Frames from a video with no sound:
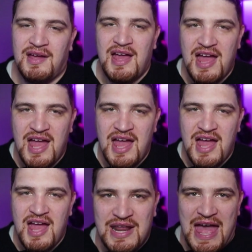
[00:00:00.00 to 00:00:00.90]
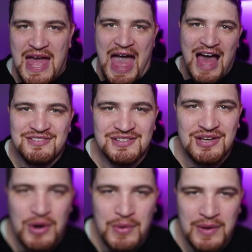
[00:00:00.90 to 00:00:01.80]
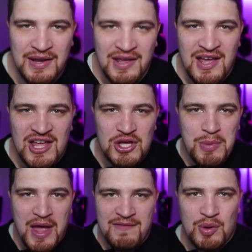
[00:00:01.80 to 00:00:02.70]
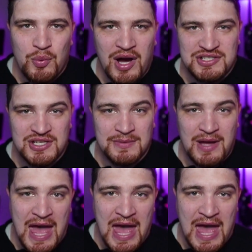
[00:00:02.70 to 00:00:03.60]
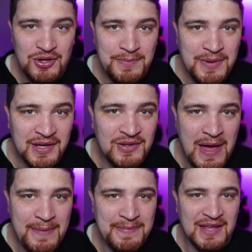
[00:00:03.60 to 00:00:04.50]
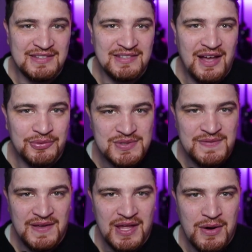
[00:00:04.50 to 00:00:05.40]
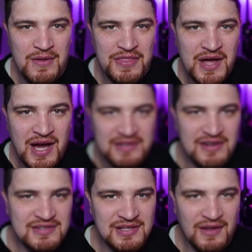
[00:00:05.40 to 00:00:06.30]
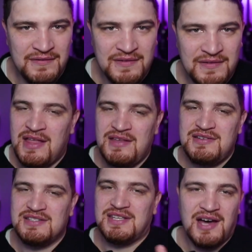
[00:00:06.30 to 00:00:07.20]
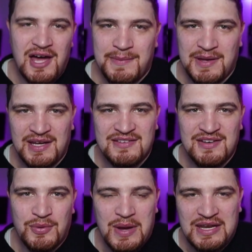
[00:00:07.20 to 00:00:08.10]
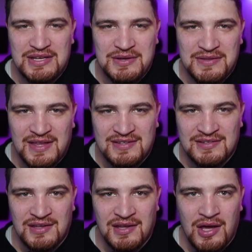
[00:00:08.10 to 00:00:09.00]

Hey everyone, how's it going? You may have been watching my how to do pixel mapping and sound switch video and thought to yourself, there's gotta be an easier way to do this.